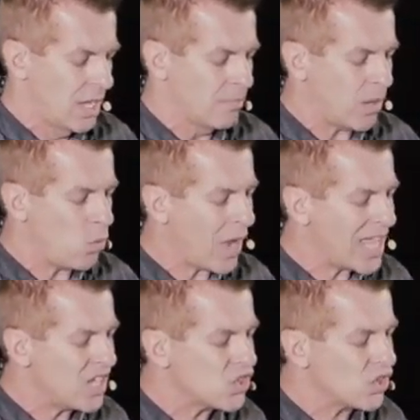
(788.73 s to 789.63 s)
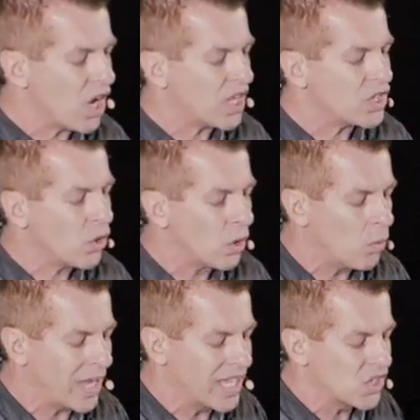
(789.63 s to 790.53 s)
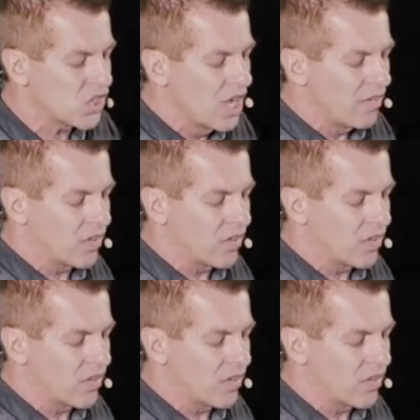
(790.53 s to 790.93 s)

My ways are not your ways.